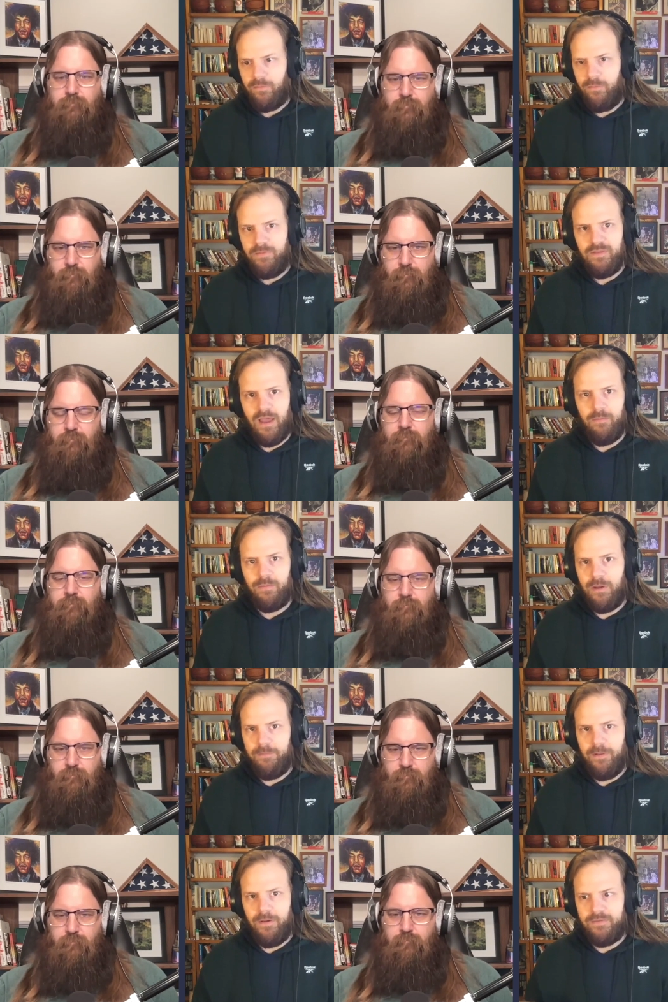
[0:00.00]
Speaker 1: what we saw with
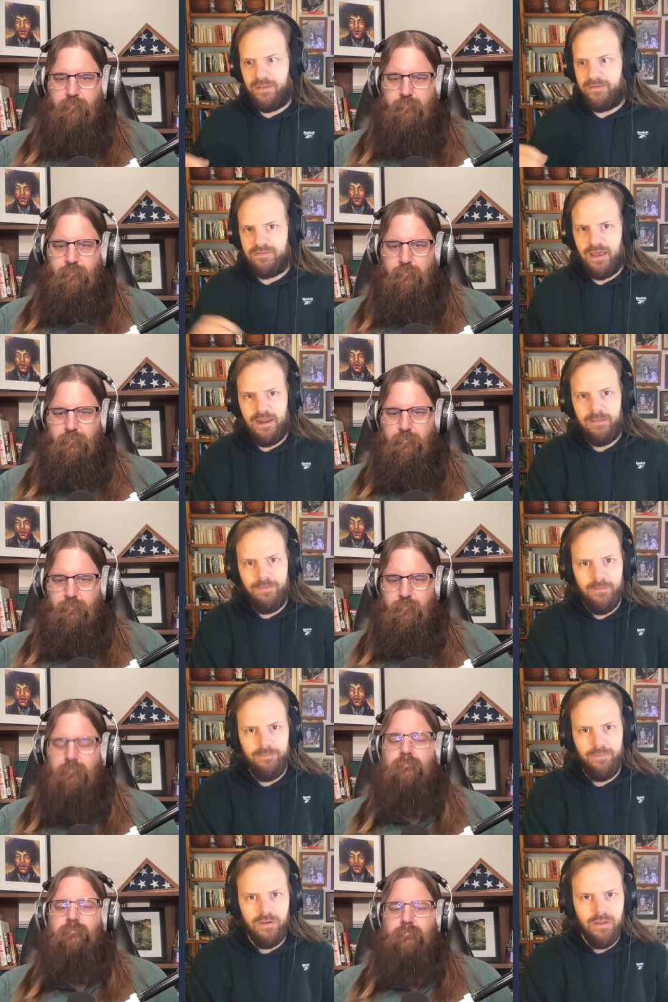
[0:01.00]
great players like Scottie
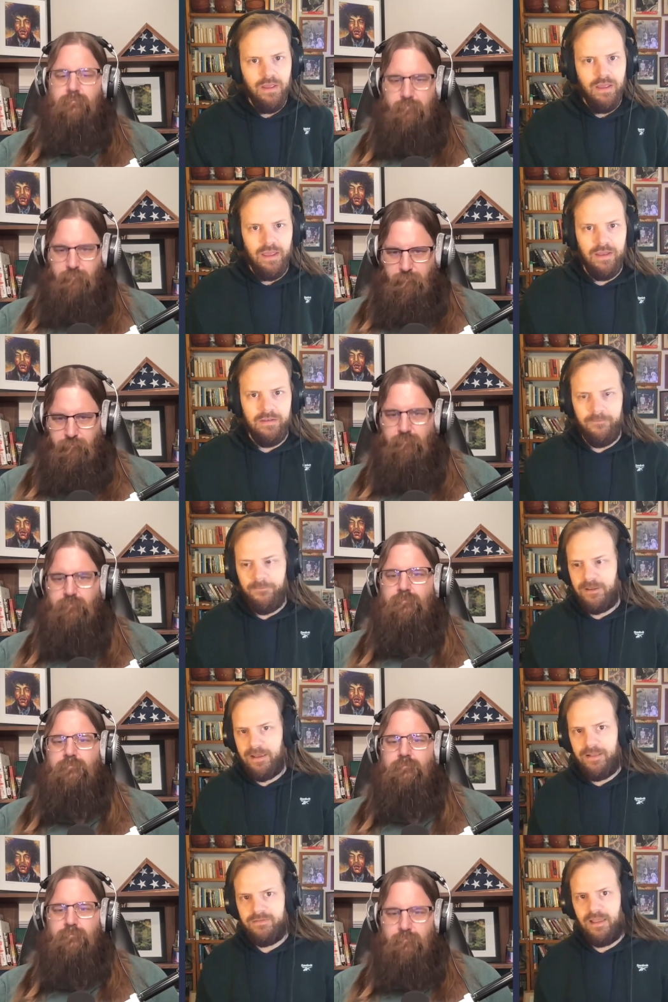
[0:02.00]
Pippen and
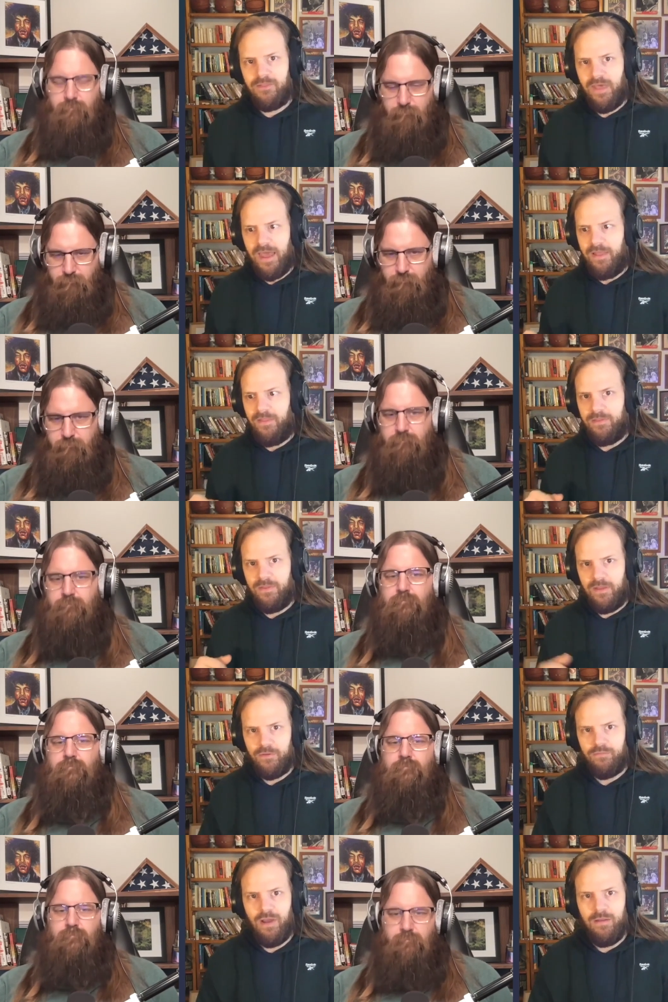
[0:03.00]
different guys like that,
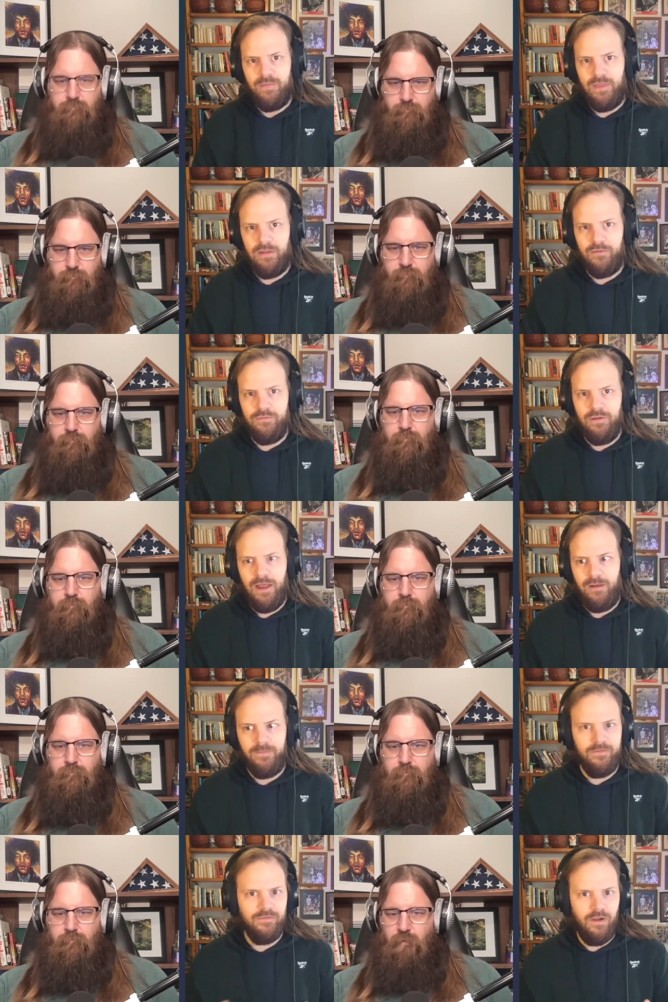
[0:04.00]
Dennis Rodman. They understood how
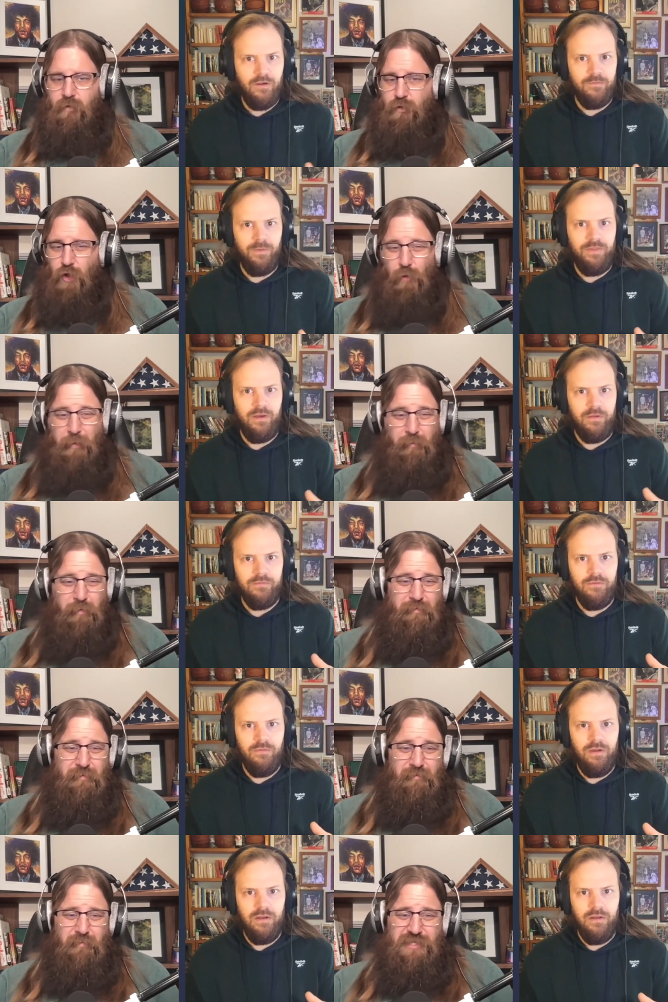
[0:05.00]
to be stars, but Kobe they also
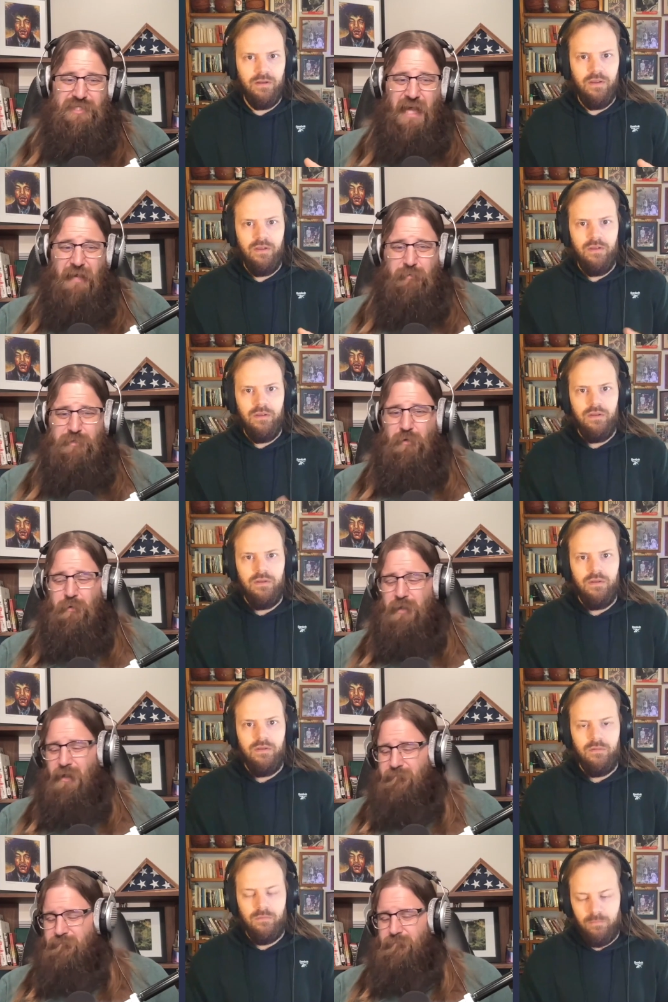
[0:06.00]
with, had, when
Speaker 2: Shaq was
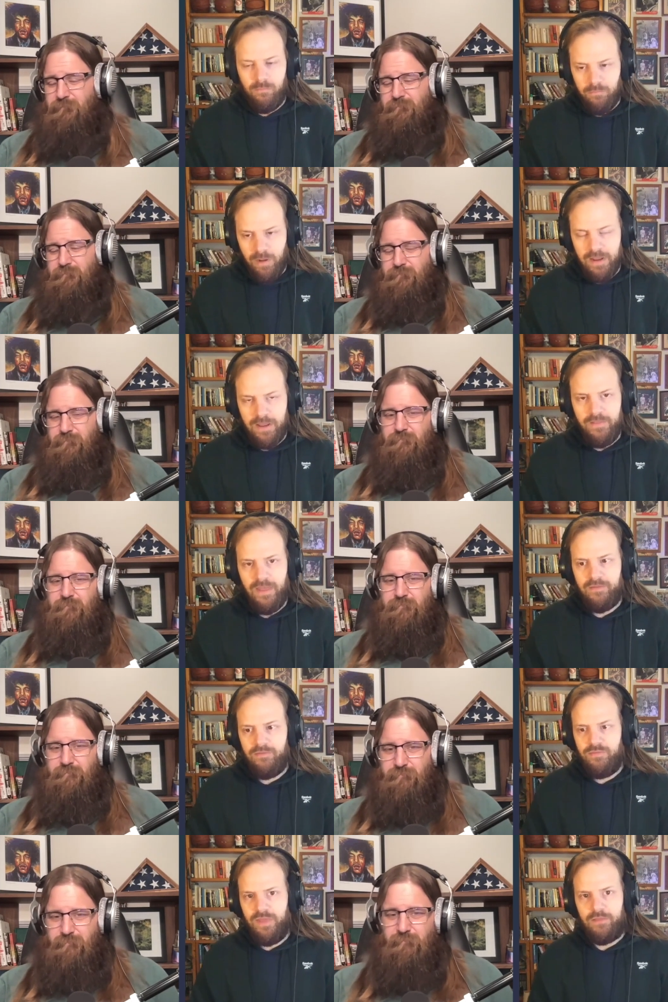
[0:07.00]
going off,
Speaker 1: right? And
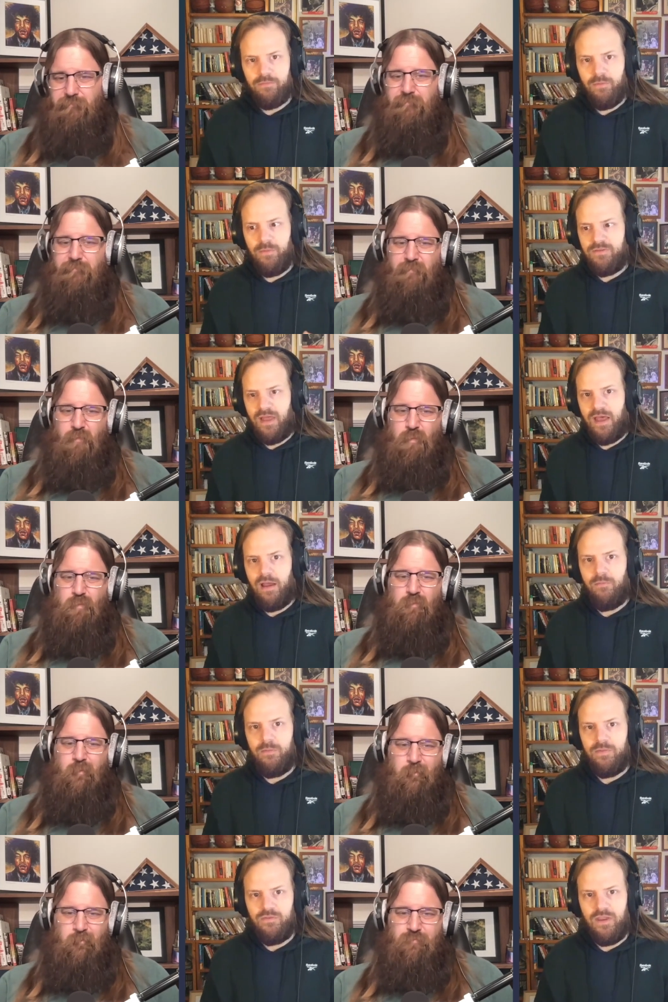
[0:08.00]
that's that's what we saw
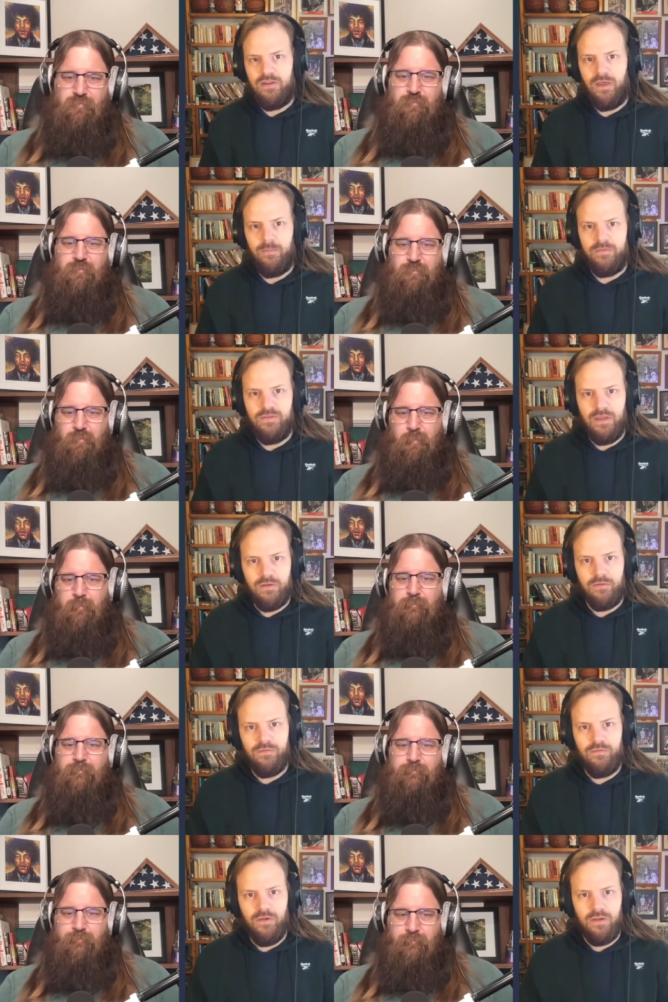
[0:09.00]
with J Dub is he
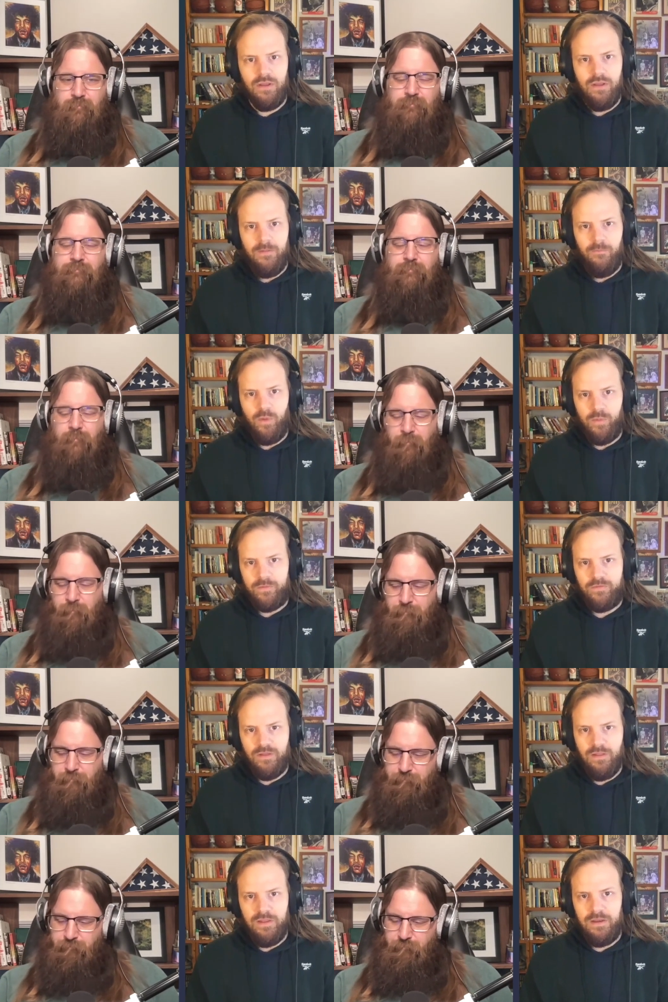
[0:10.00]
understood we were
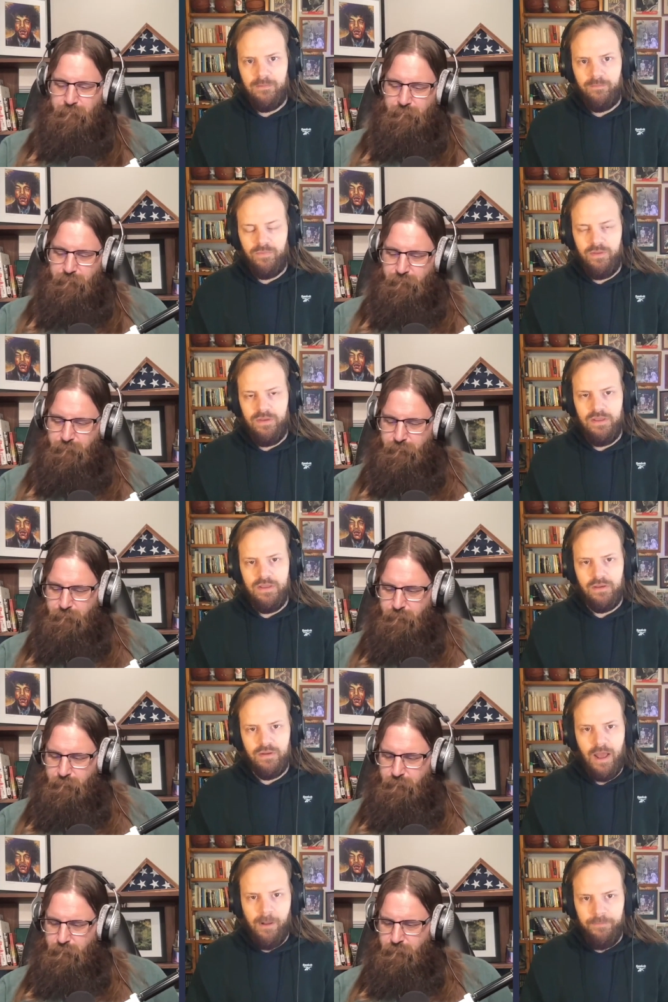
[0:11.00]
still in it, and he could help